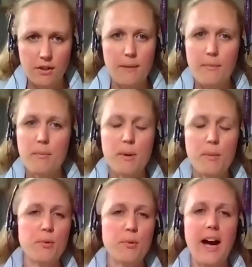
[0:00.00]
There might be
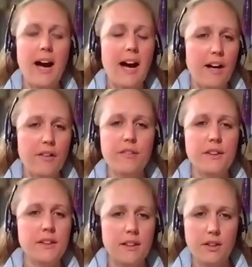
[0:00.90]
people that have,
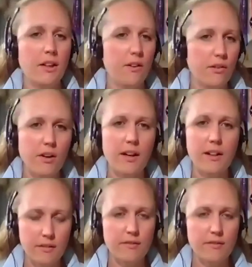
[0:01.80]
and all right,